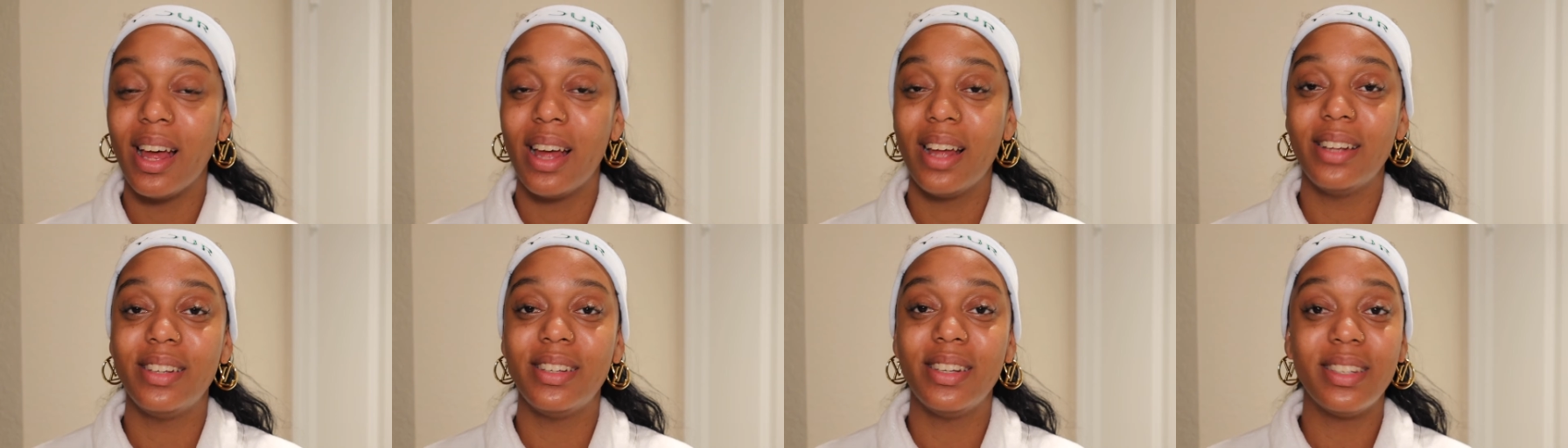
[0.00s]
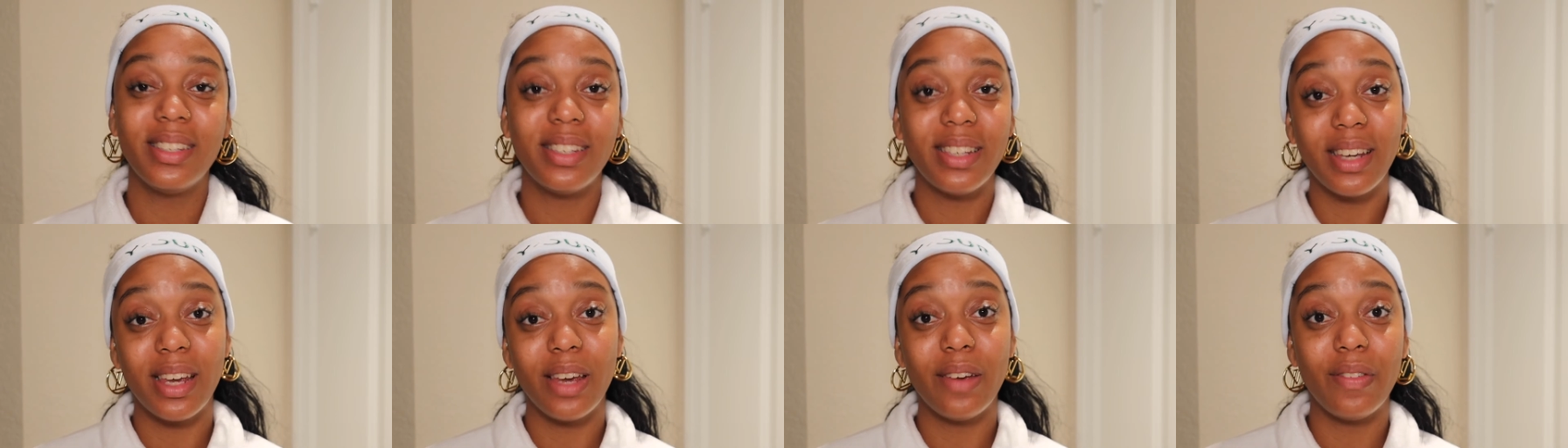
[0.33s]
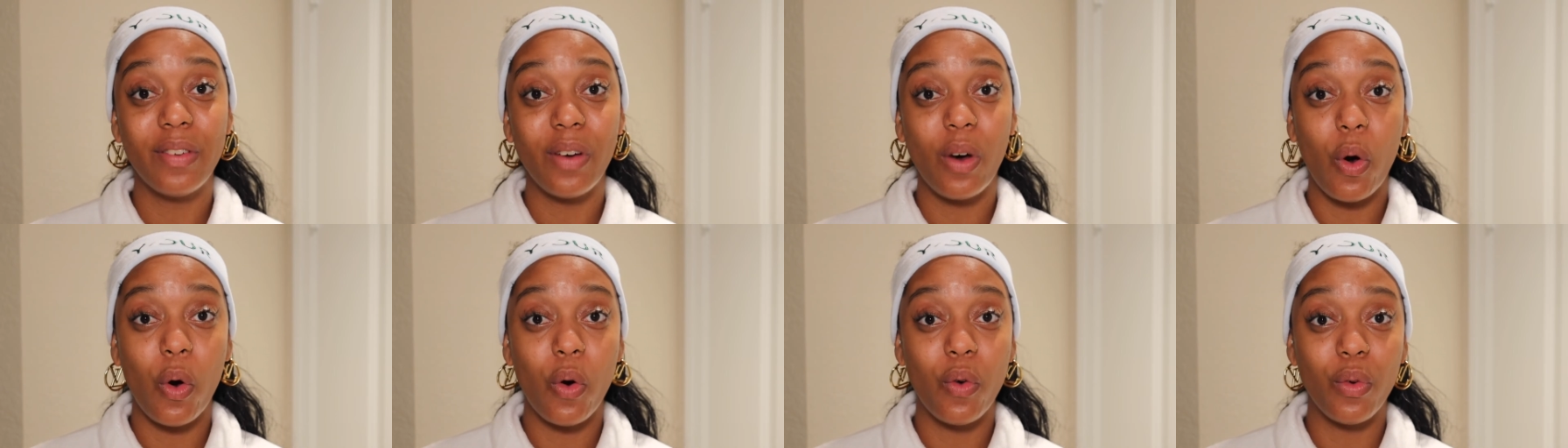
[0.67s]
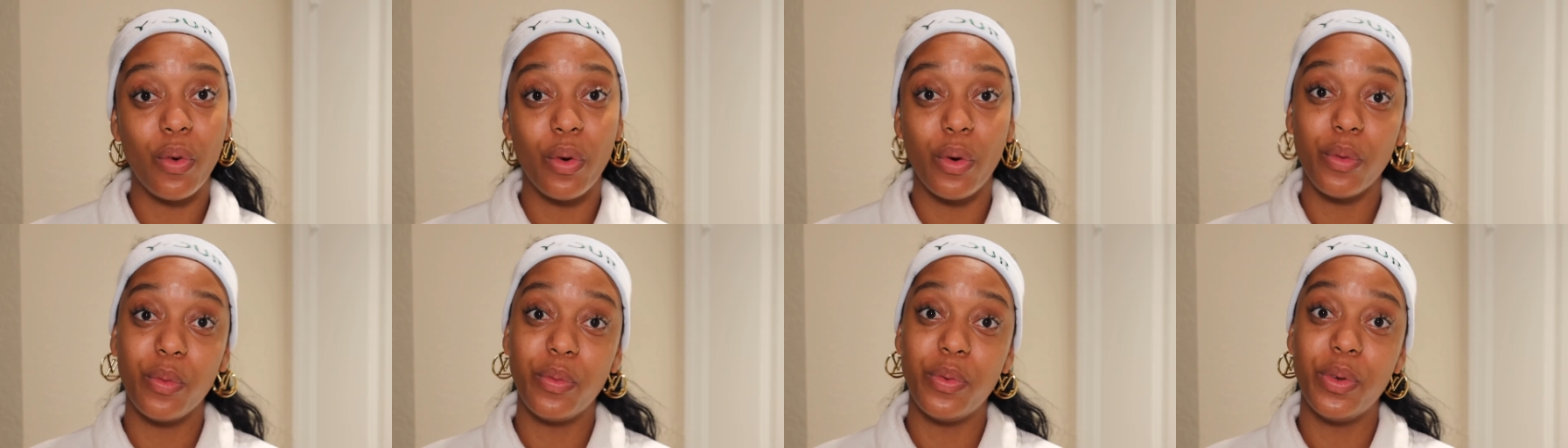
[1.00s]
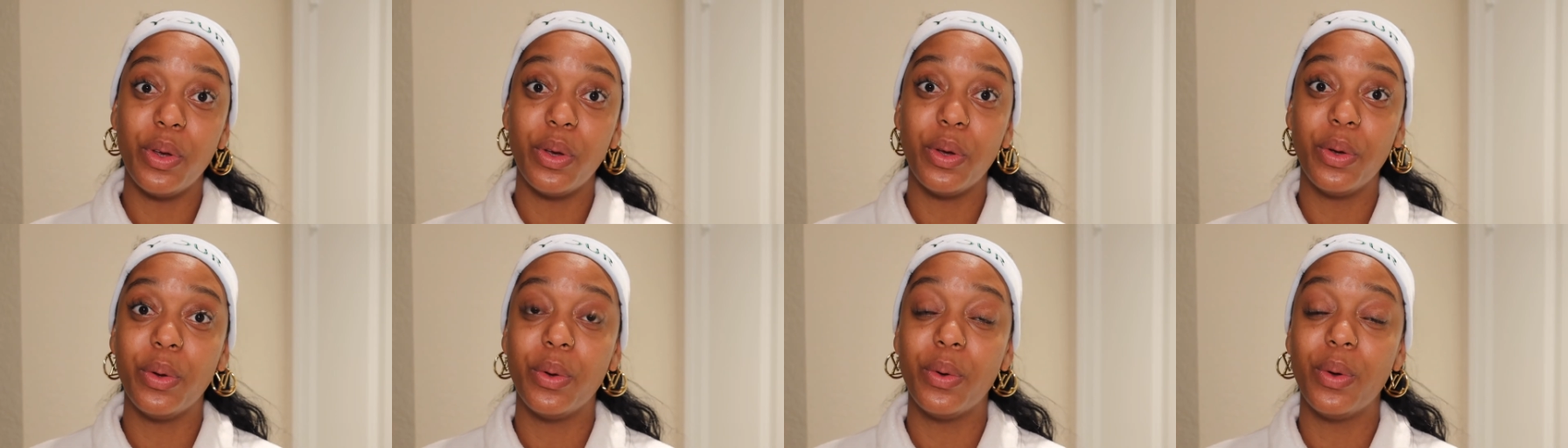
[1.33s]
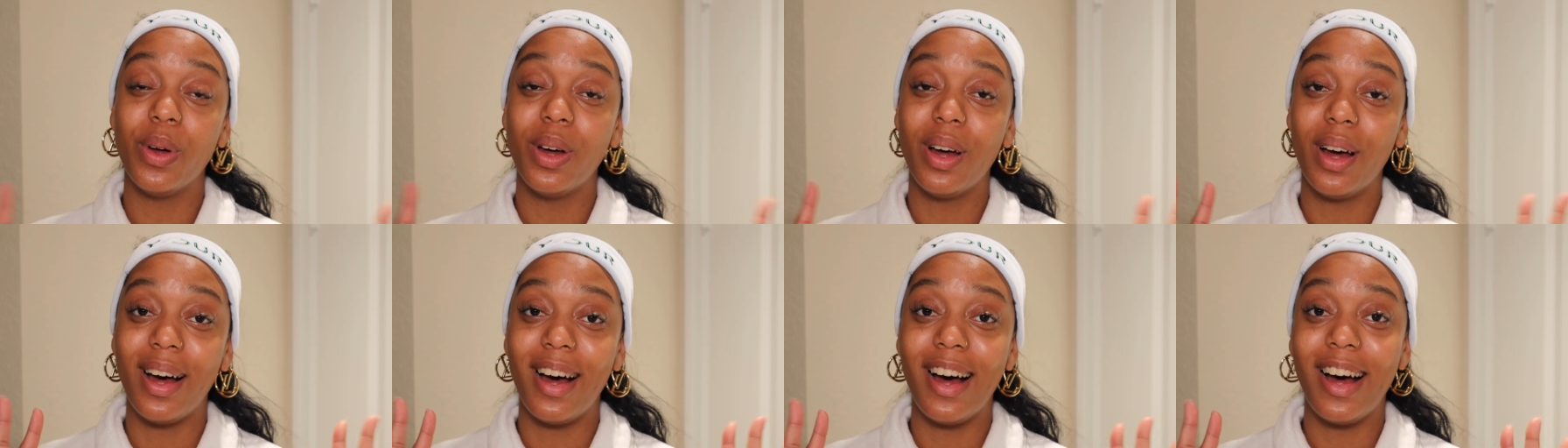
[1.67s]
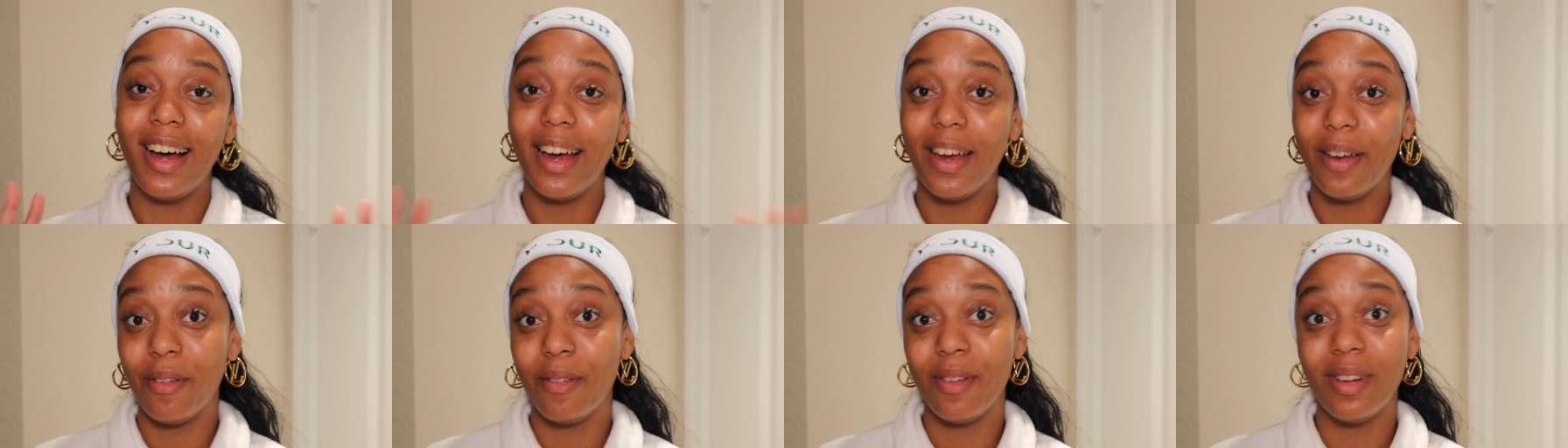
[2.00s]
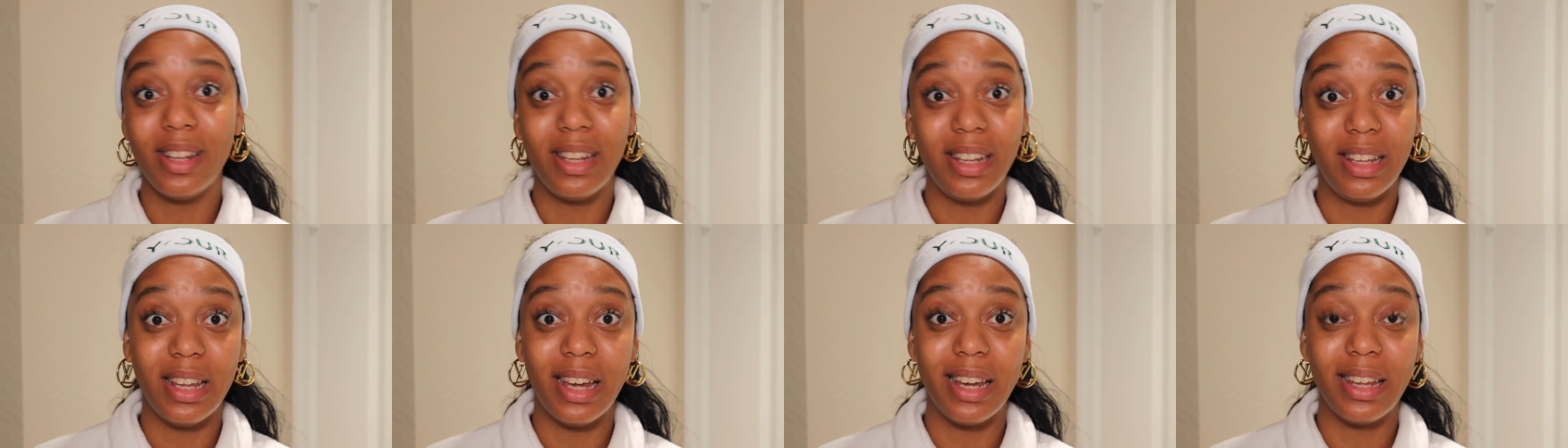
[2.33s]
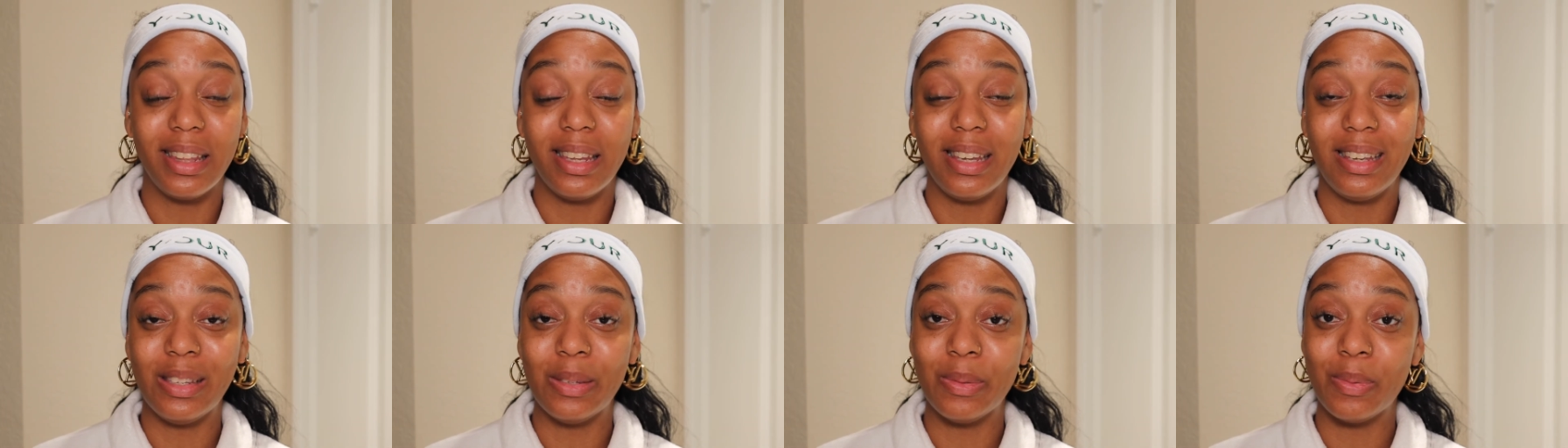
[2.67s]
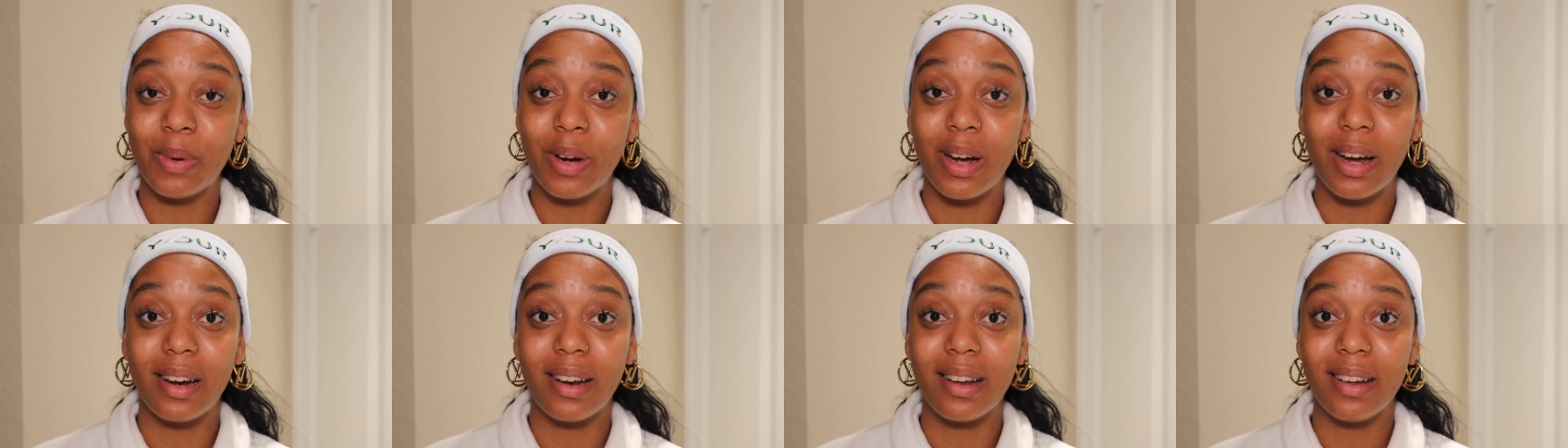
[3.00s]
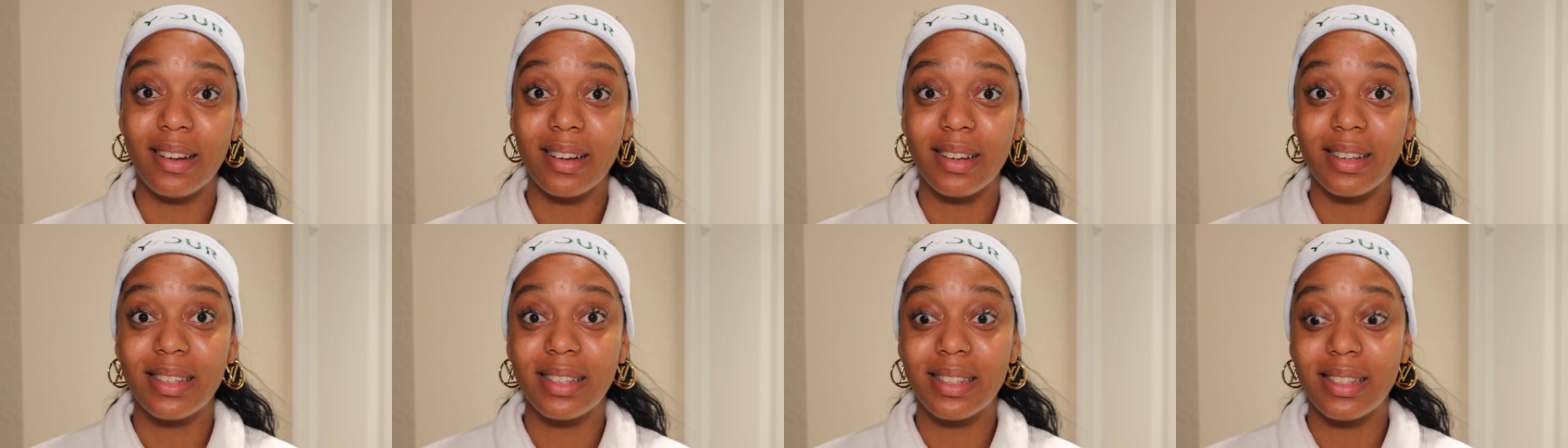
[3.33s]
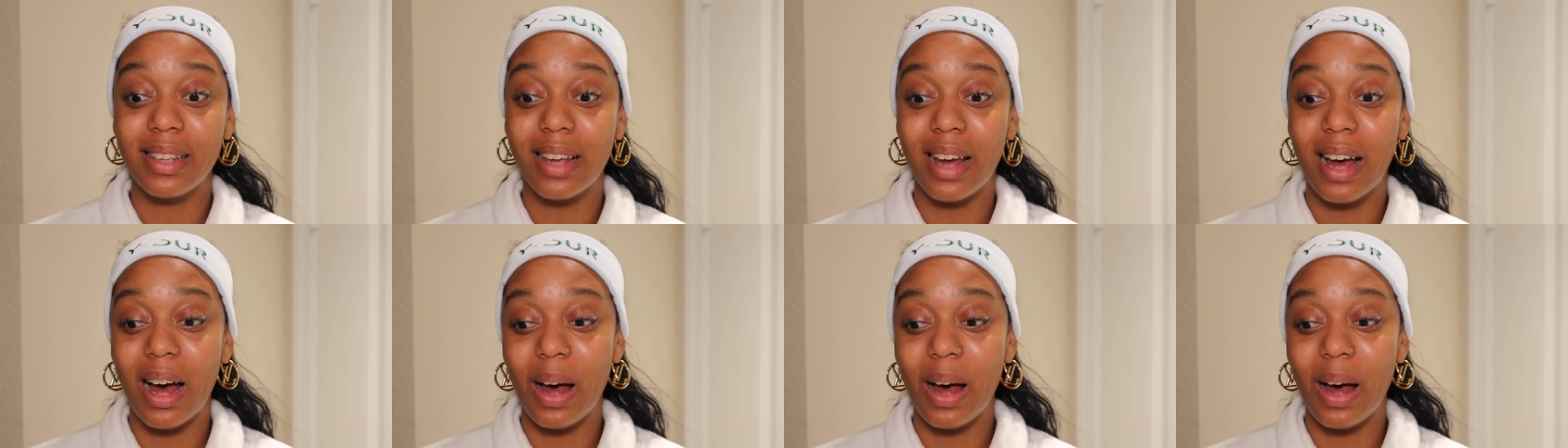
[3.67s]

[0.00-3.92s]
Just to give an overview, I really like these products.